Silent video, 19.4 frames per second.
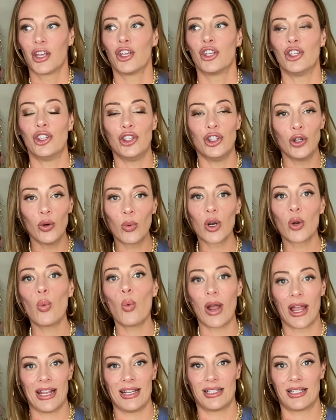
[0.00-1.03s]
You want to
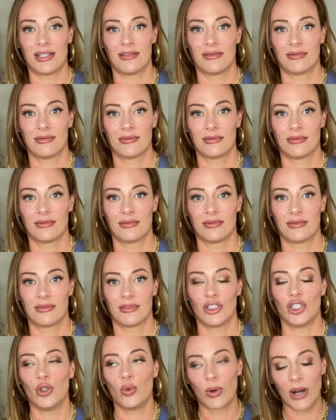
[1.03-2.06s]
wait.
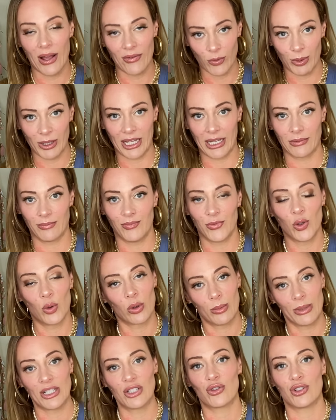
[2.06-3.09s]
You want to have a plan. You want
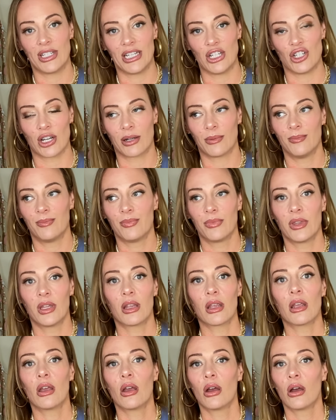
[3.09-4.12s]
to be strategic.
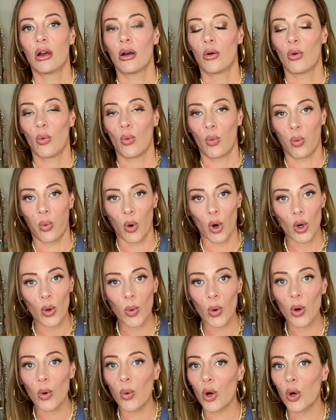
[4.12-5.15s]
Work,
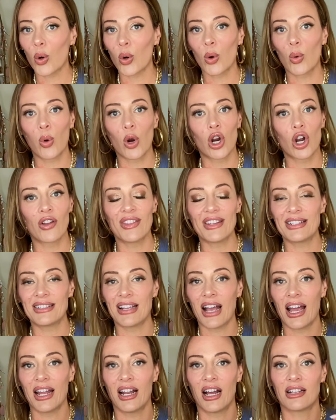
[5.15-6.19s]
work, work, work, work on this
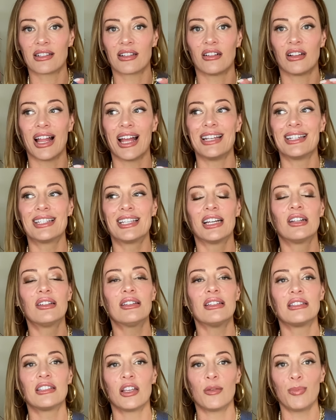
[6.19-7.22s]
side hustle until
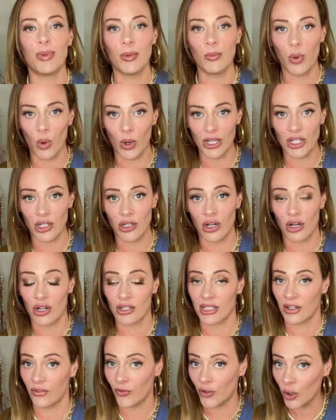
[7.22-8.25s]
the tipping point
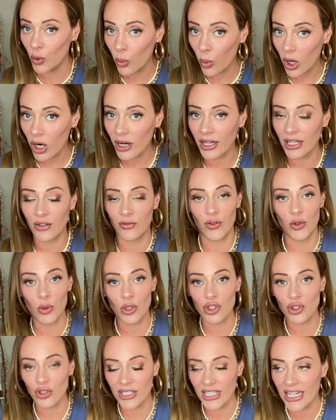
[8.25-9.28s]
occurs. And if you work and if you are
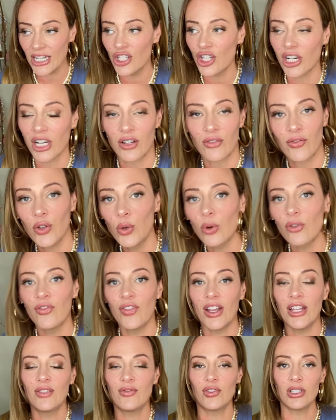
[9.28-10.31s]
strategic and if you are
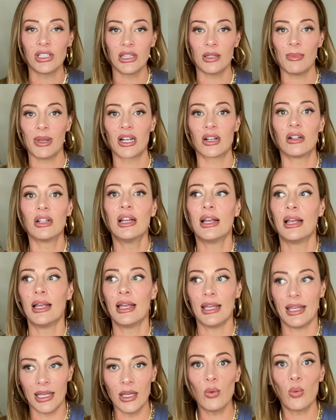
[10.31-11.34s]
faithful in the middle,
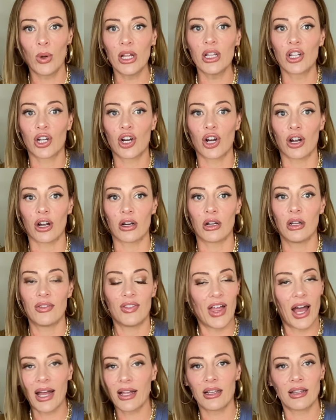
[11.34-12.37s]
it will occur.
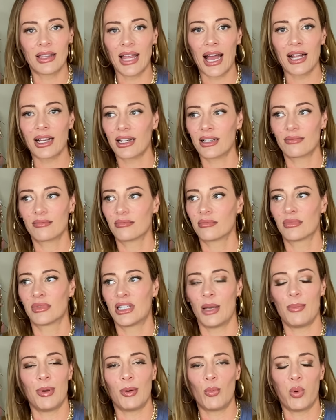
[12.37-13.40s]
That that
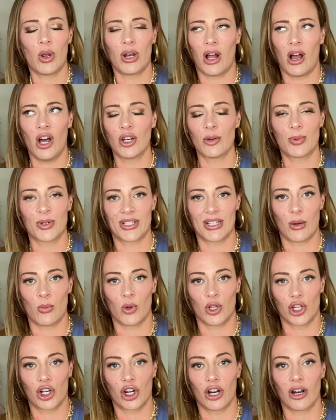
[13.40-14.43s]
tipping point 100%
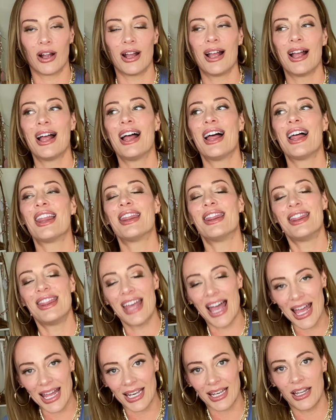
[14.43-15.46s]
will occur.
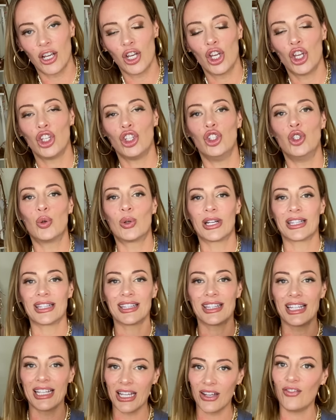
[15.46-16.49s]
Then you
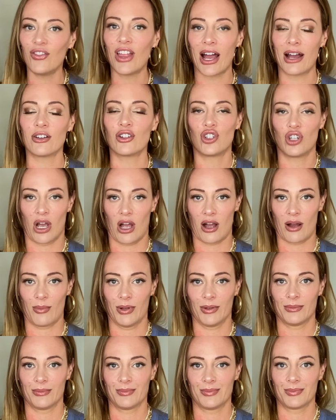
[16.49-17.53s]
can leave that job
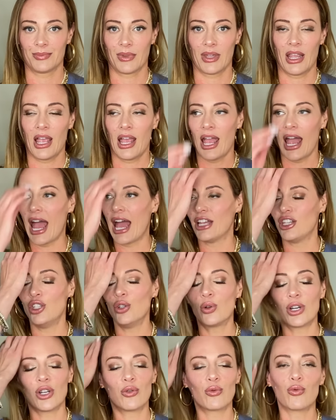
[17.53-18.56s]
and
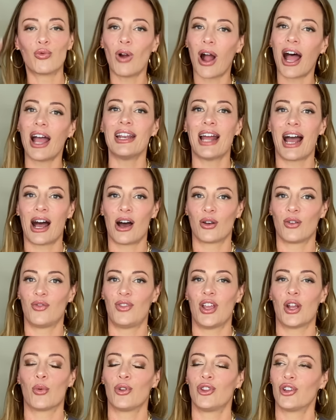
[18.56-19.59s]
you can ride out of
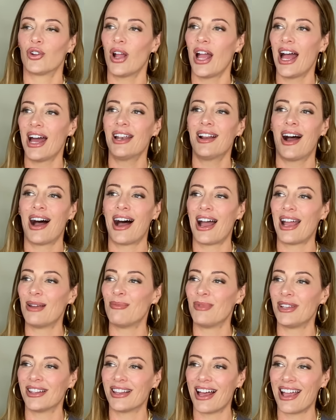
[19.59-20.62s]
there with your head high and
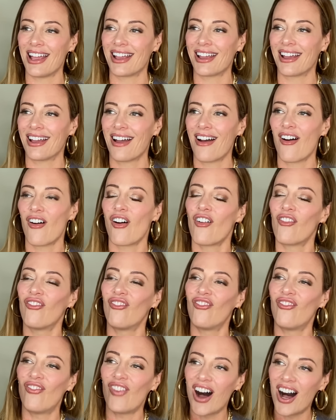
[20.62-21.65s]
be like,
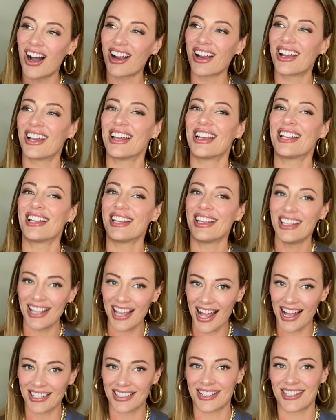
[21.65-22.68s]
fuck
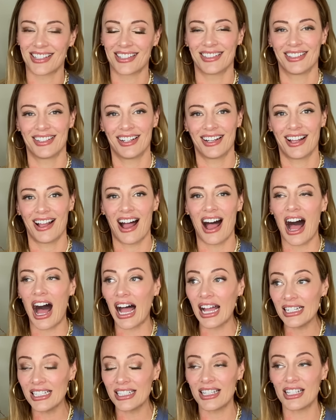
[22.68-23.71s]
yes.
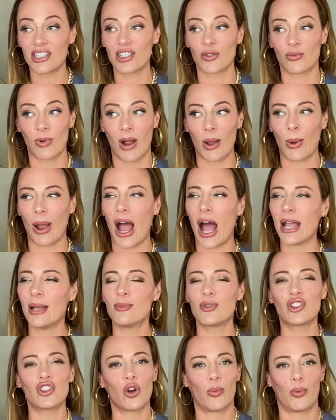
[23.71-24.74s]
I did this the right way. I am
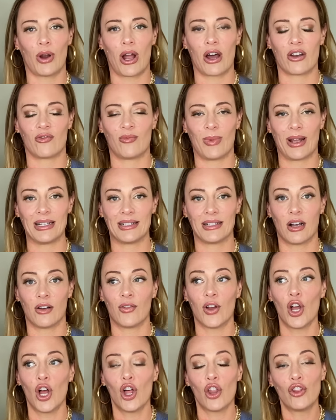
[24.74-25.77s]
so proud of
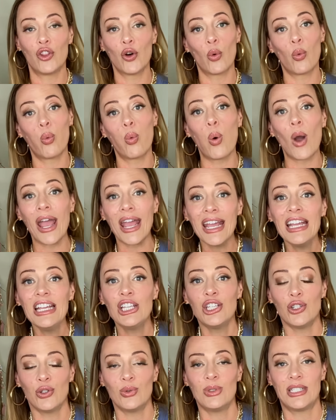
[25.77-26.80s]
myself. The way
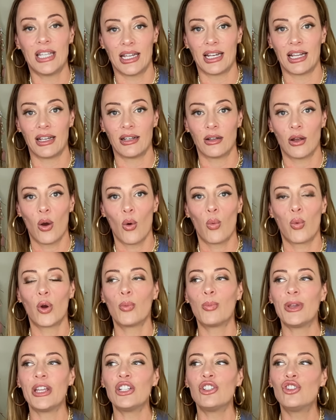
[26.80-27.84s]
you did it will
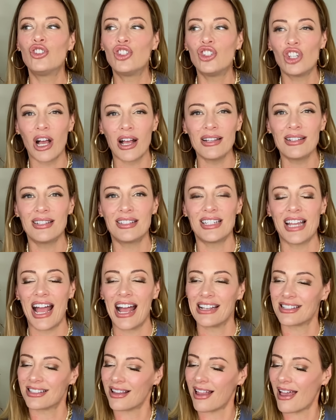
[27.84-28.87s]
be just
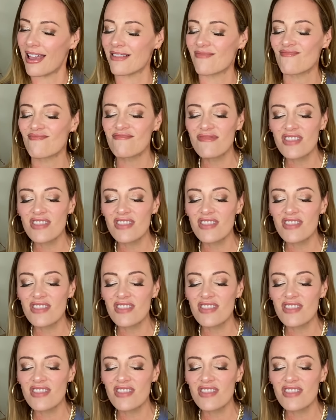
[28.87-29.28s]
as like